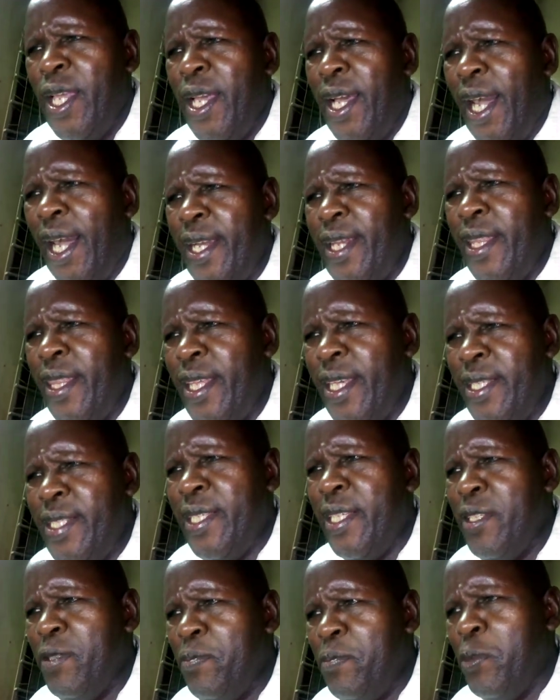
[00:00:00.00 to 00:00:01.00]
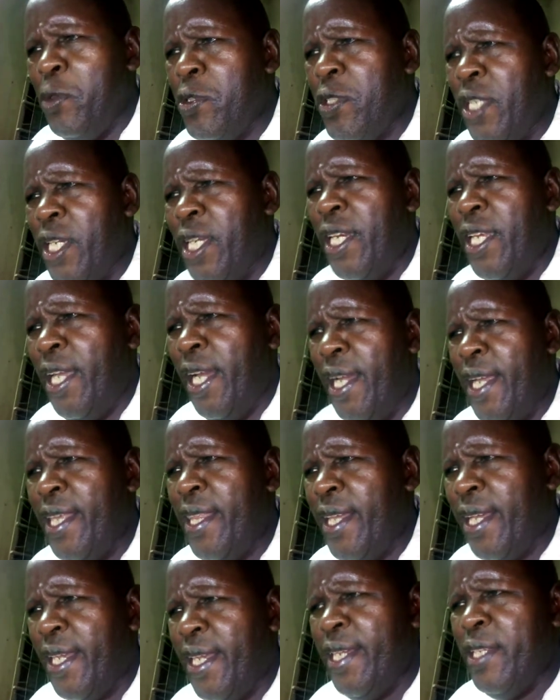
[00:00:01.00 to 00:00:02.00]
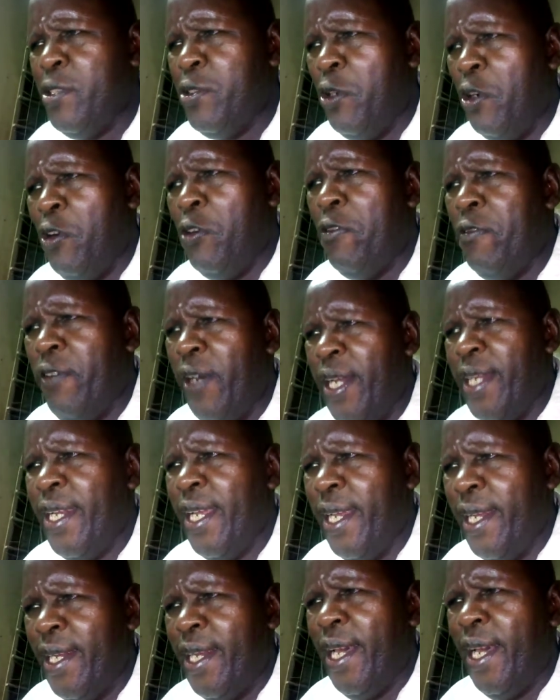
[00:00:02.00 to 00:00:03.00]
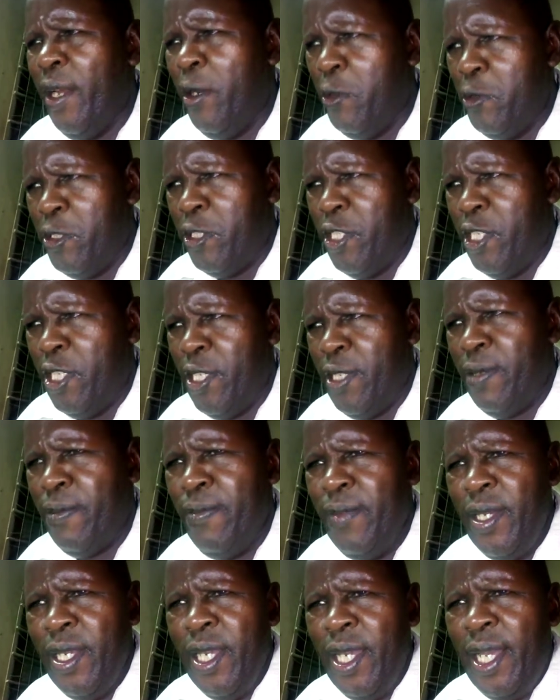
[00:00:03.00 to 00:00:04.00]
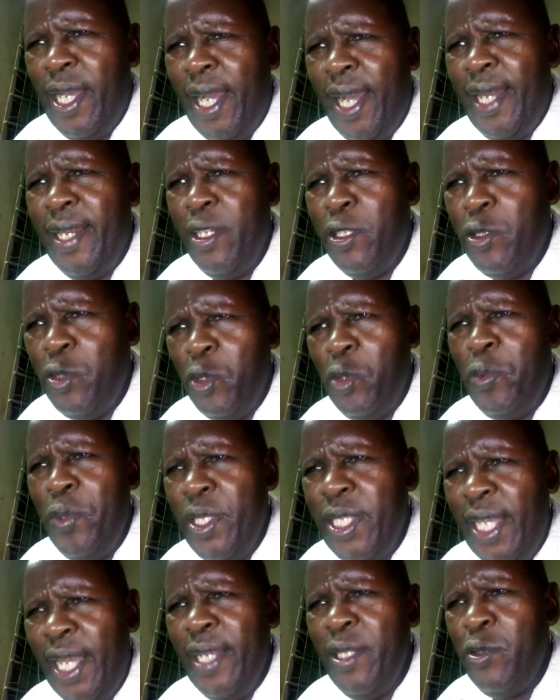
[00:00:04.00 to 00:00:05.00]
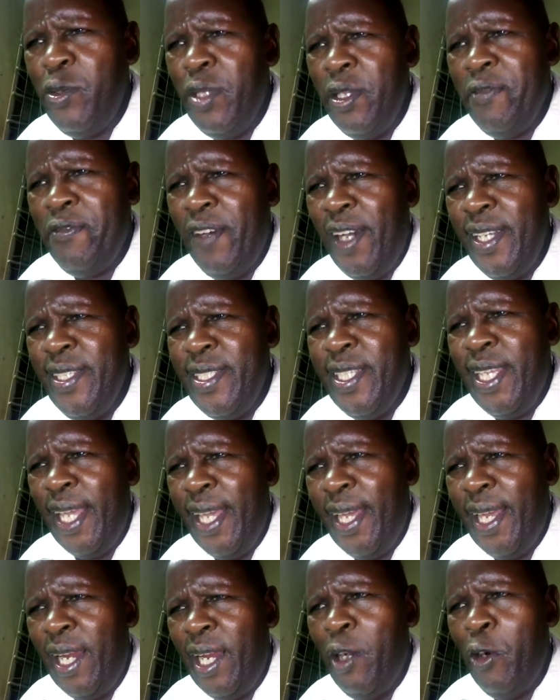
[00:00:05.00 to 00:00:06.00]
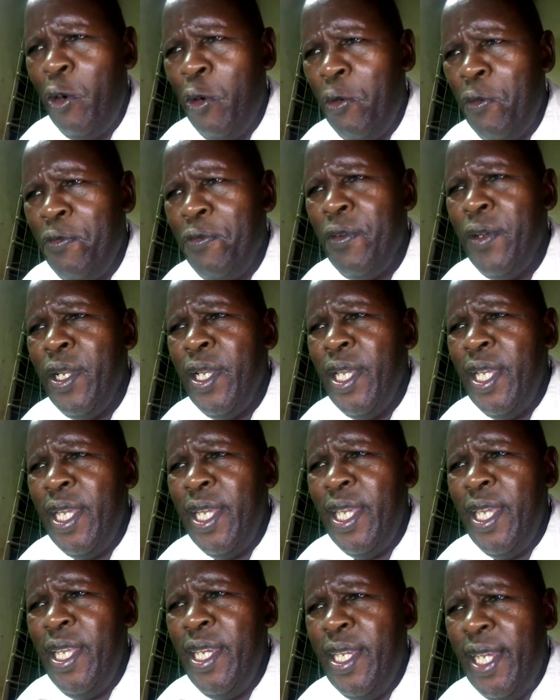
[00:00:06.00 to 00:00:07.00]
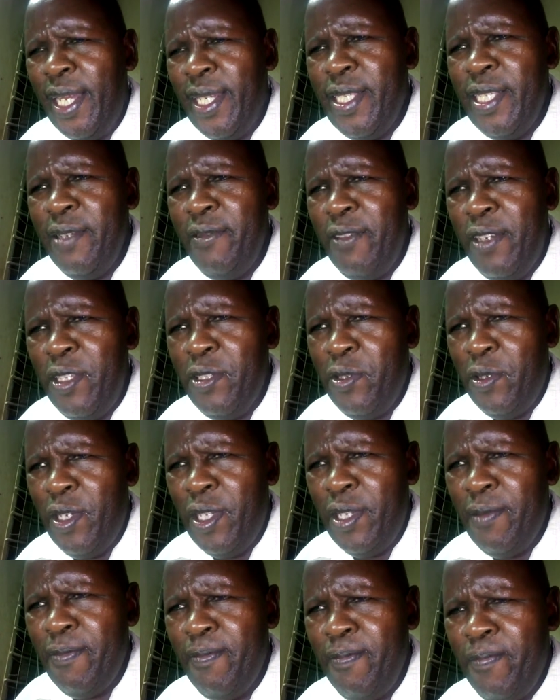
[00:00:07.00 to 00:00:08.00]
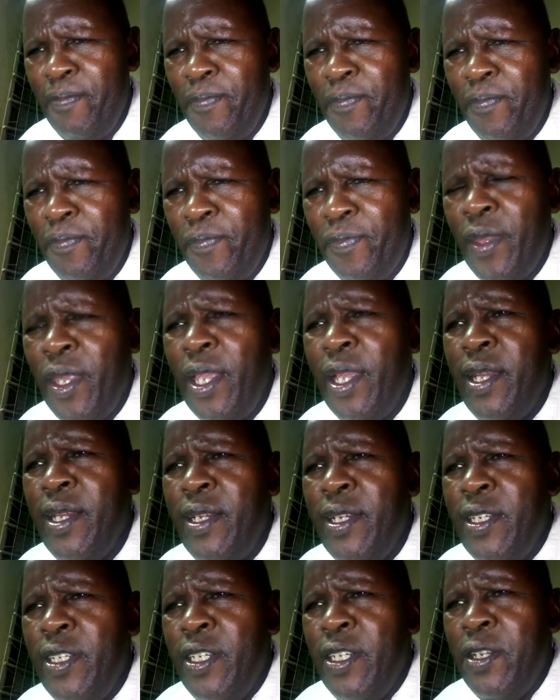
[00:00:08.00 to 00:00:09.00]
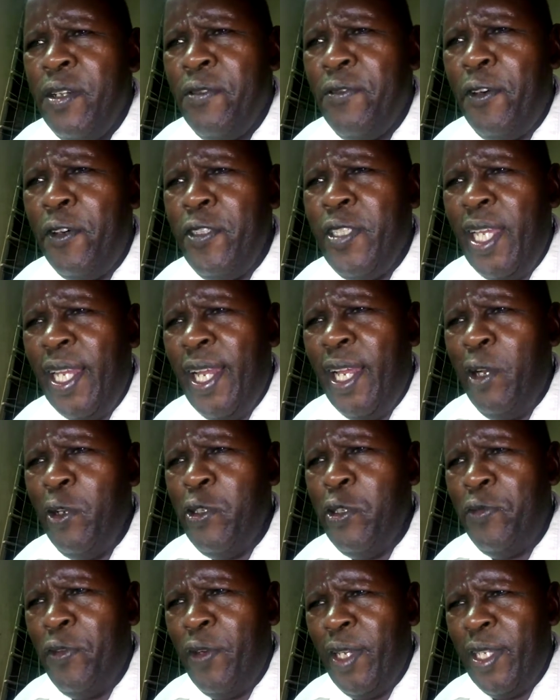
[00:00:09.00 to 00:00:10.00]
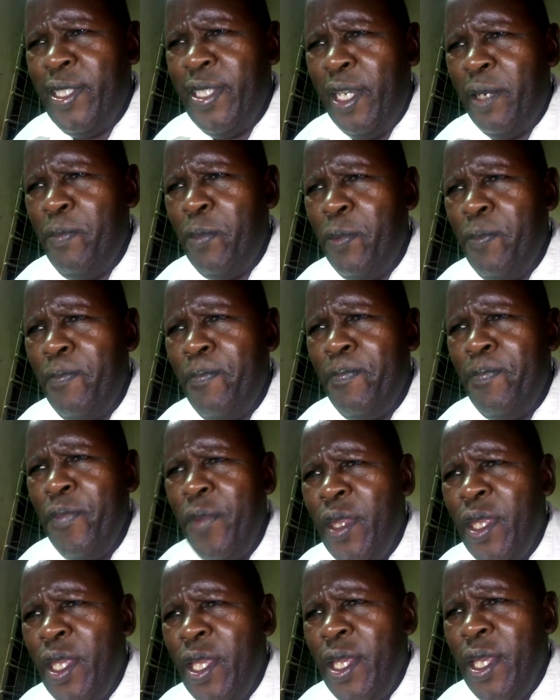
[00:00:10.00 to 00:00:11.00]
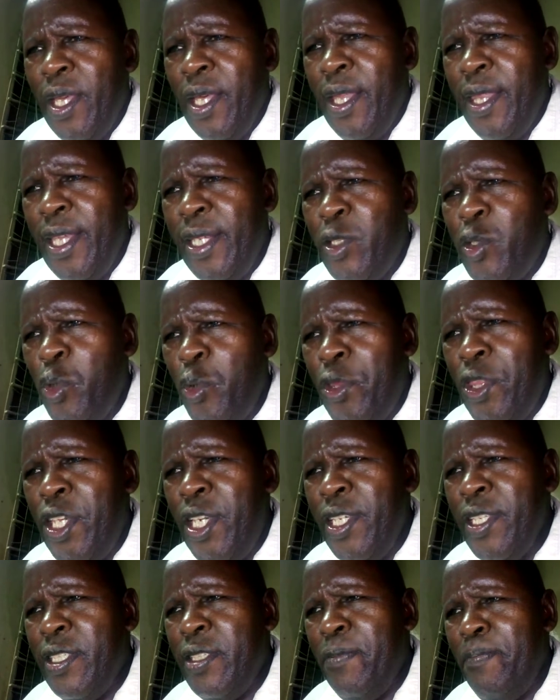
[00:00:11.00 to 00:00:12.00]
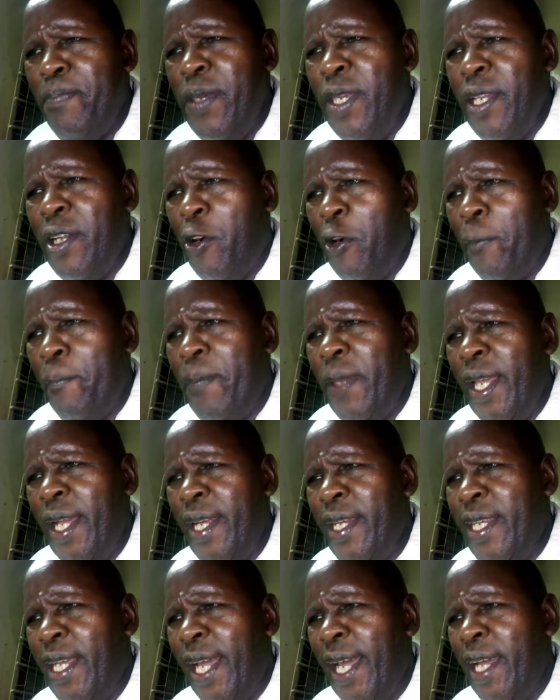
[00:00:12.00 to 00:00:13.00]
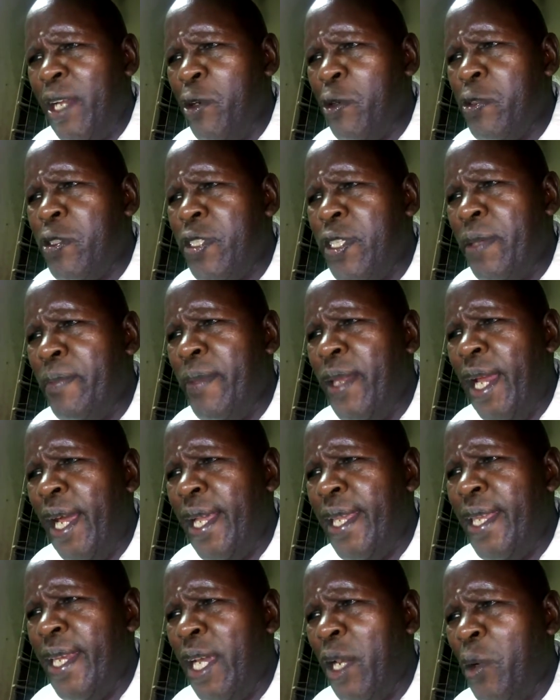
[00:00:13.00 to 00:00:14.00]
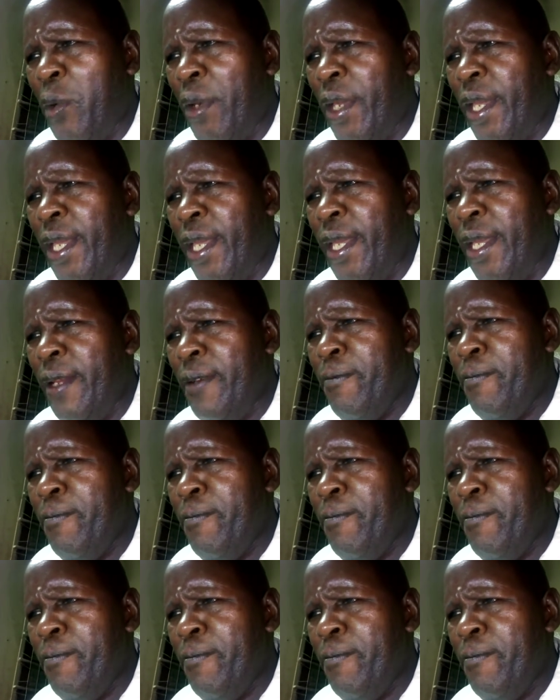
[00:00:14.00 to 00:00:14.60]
And this is most clear in the case of an analogy. And so we turn to the first error of inductive reasoning. First analogy, for example. The two things being compared are not similar in a way